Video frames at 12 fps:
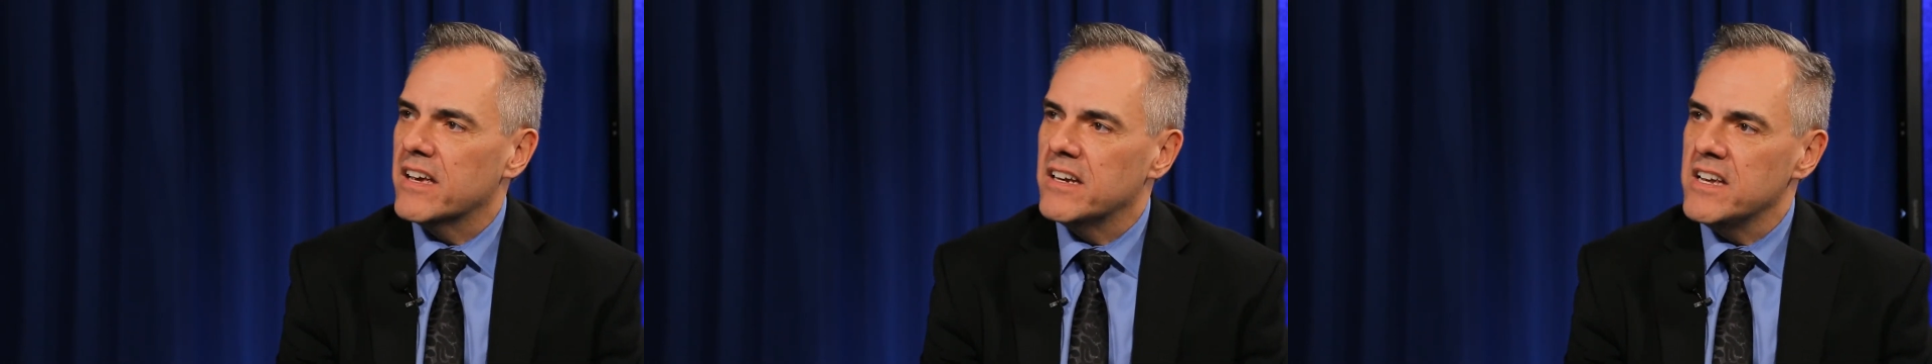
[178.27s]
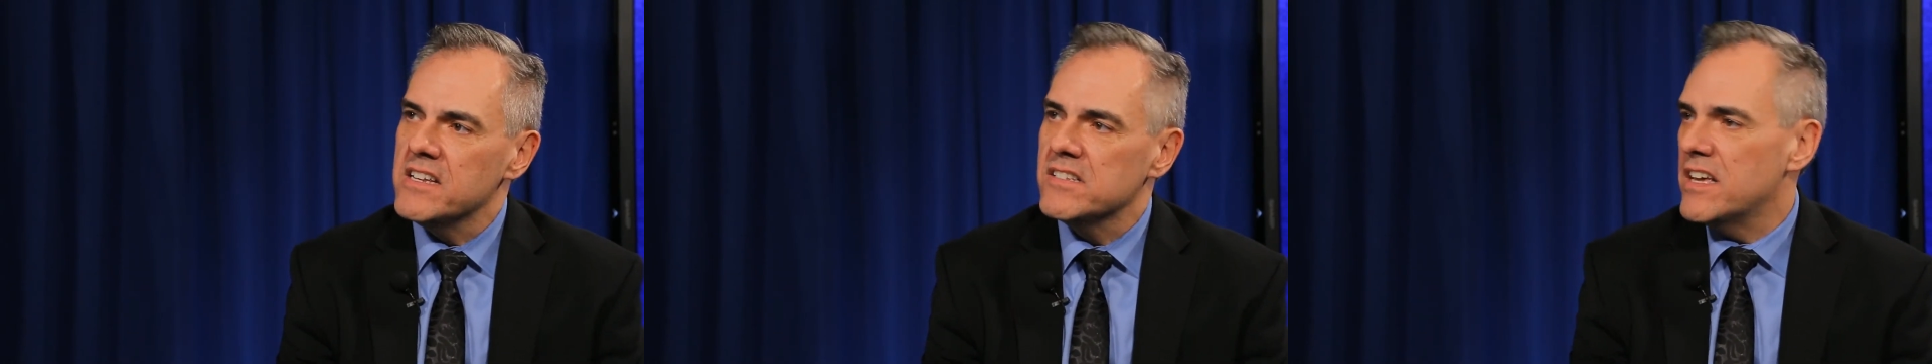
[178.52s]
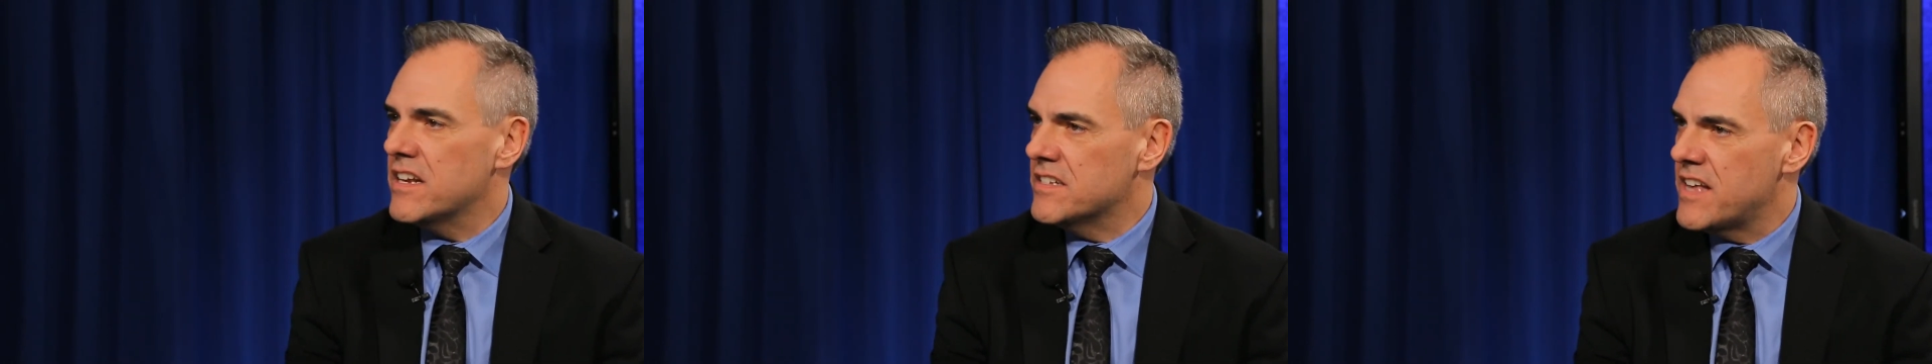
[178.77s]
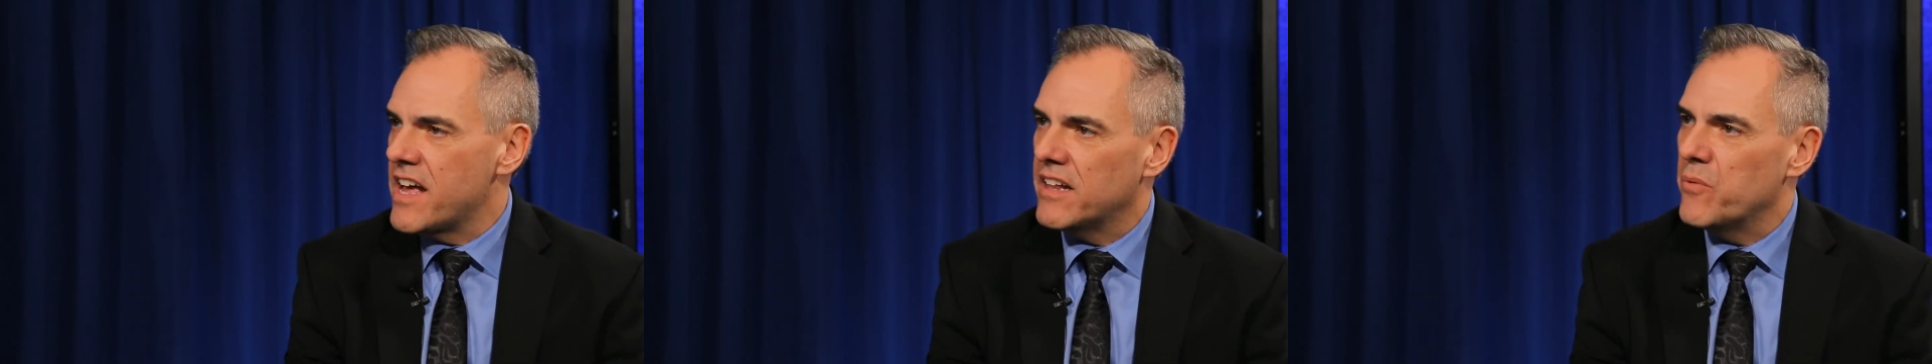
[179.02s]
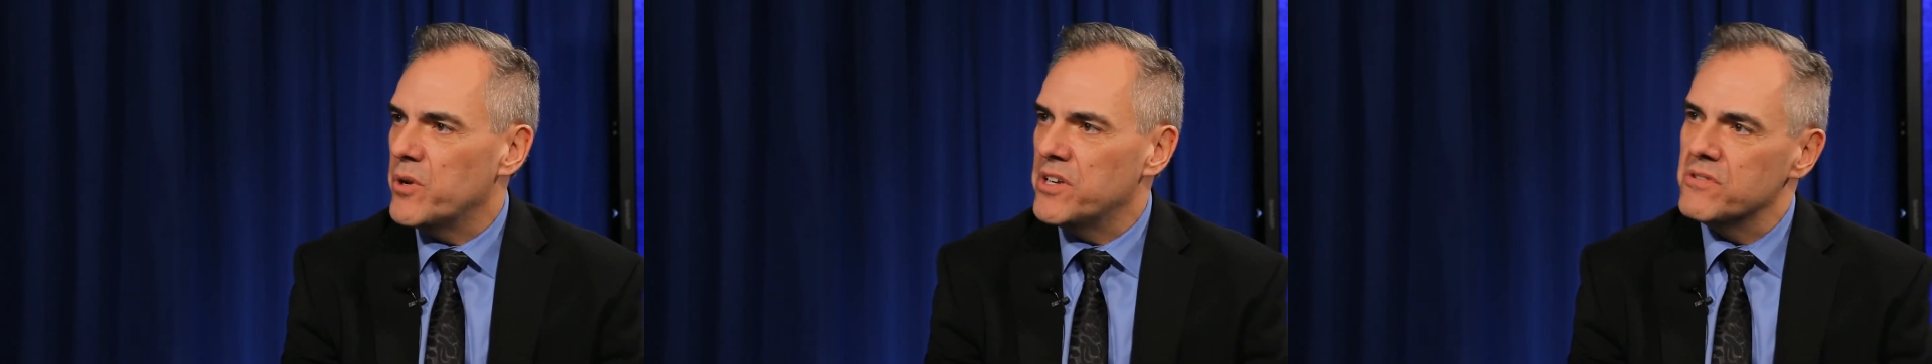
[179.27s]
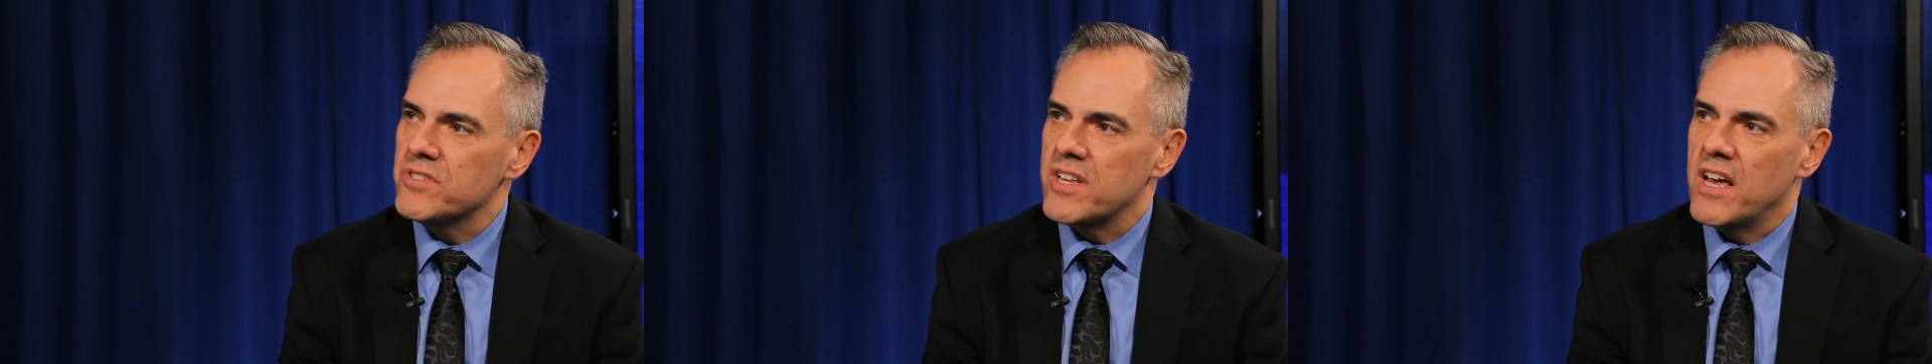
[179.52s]
and he said exactly what
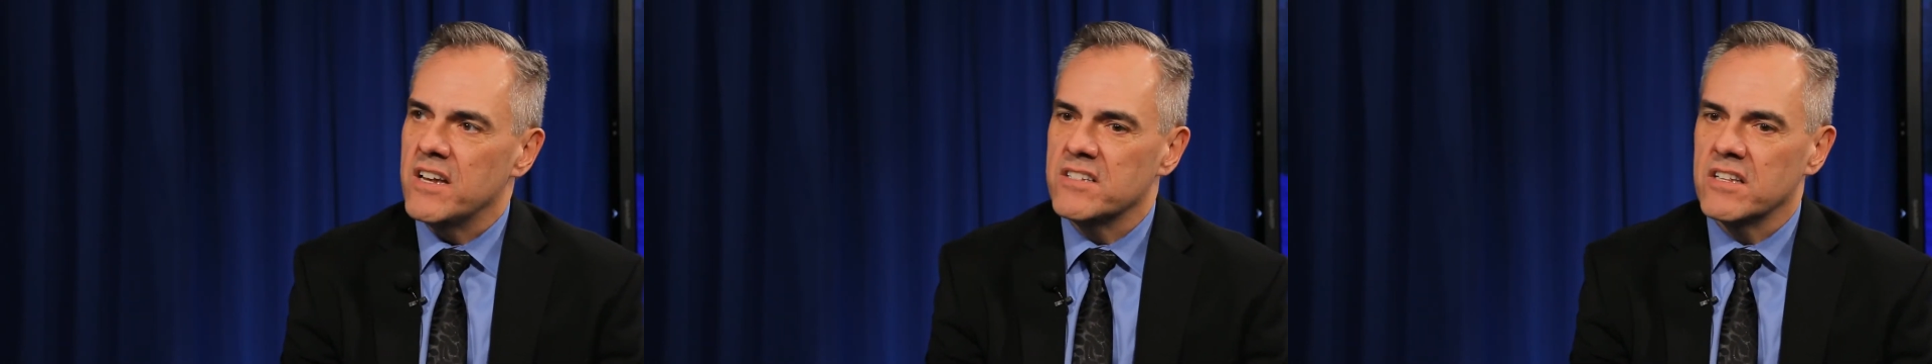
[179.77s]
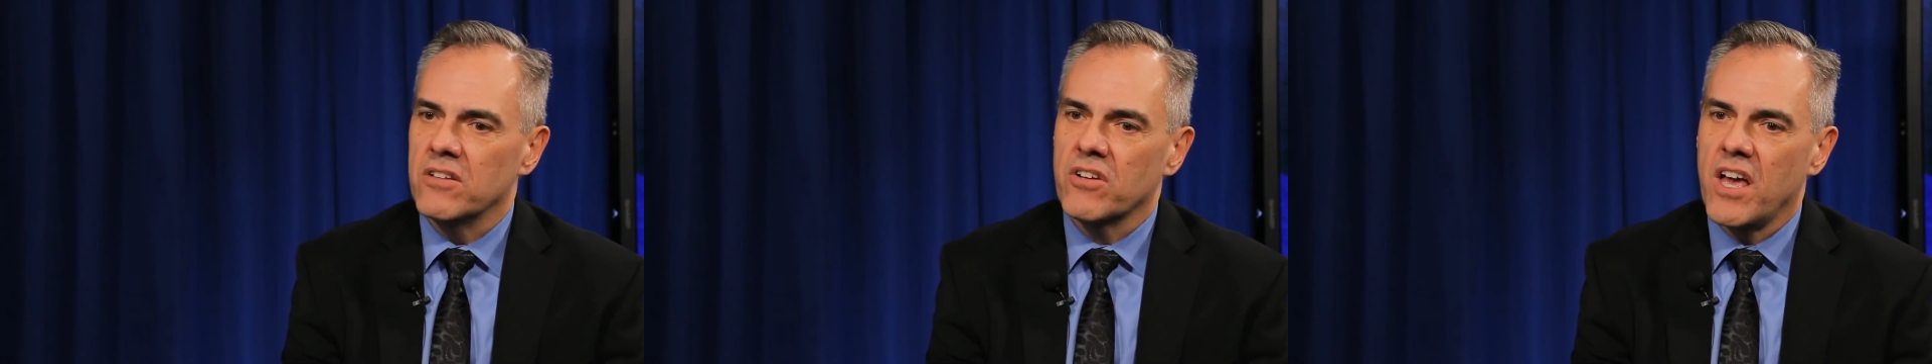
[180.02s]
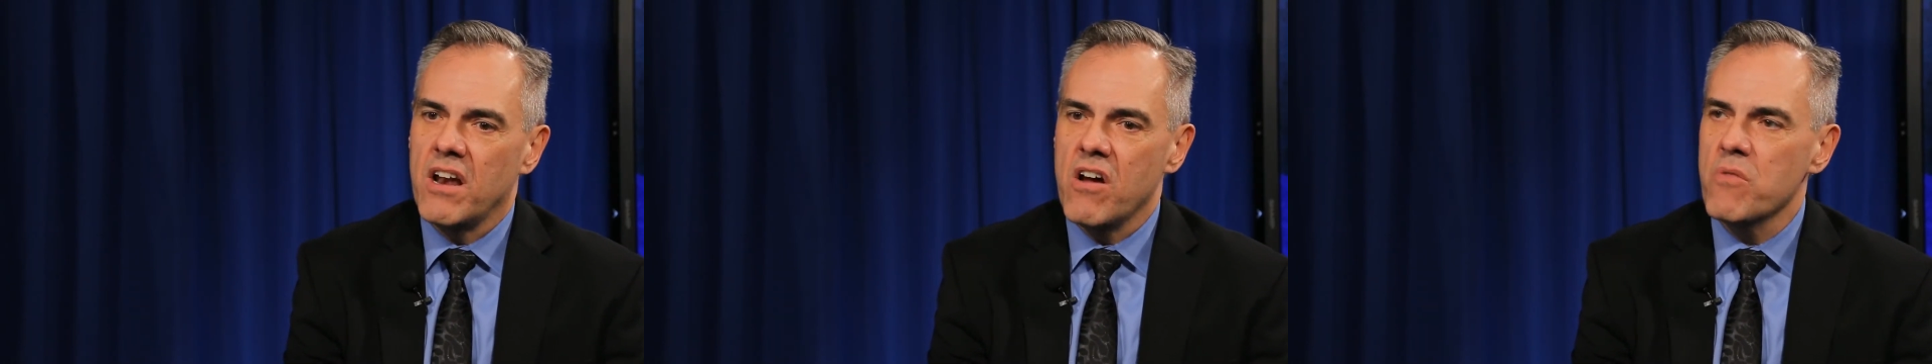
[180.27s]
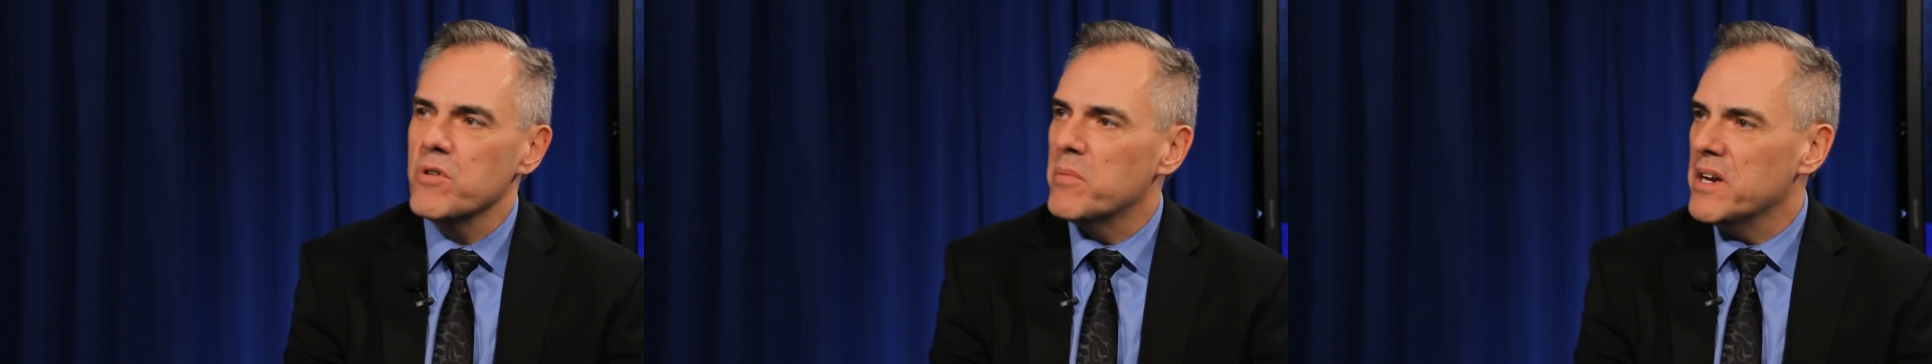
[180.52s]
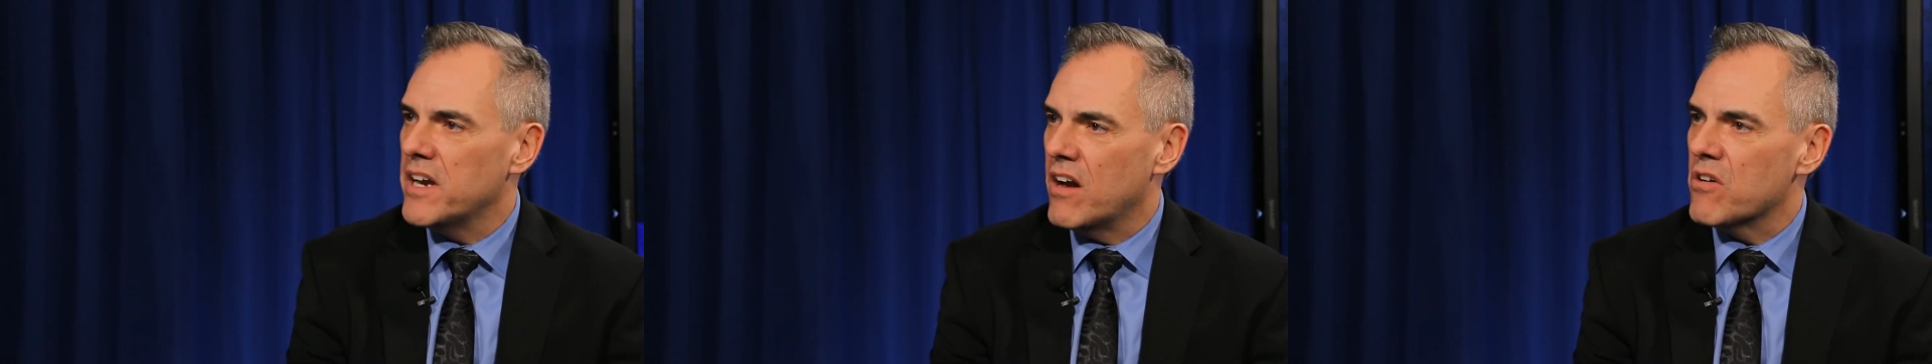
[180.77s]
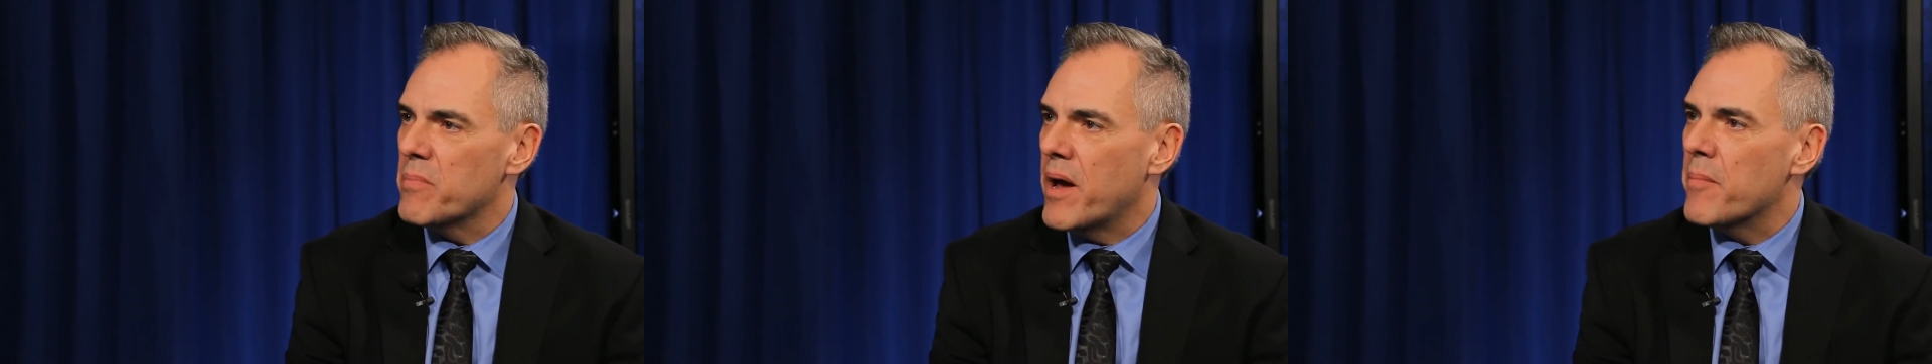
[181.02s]
you said. He said, look, at home, nobody
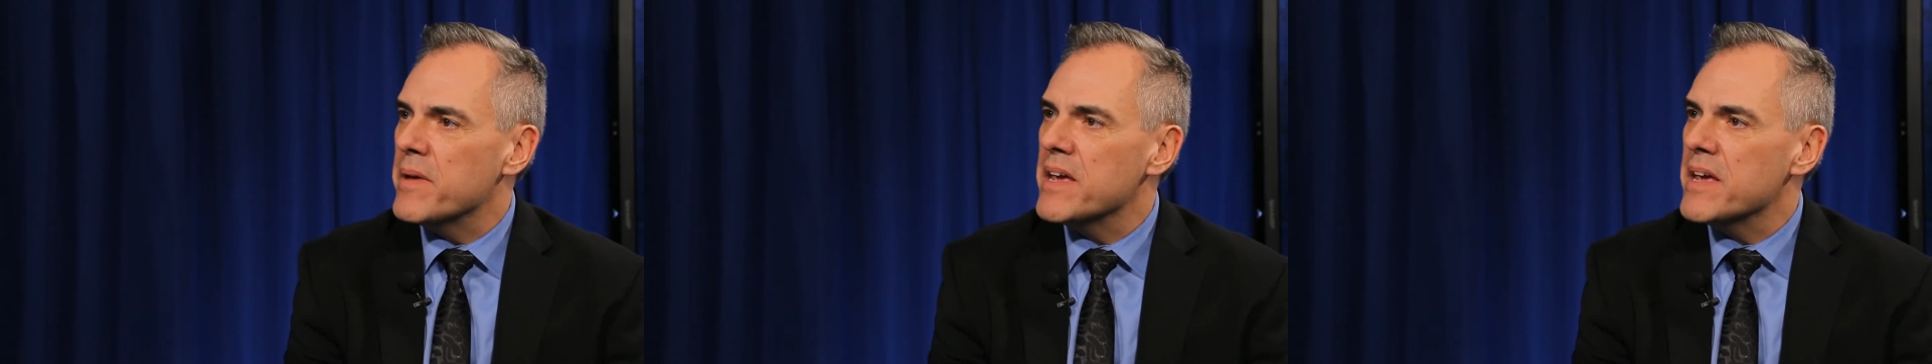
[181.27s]
cared about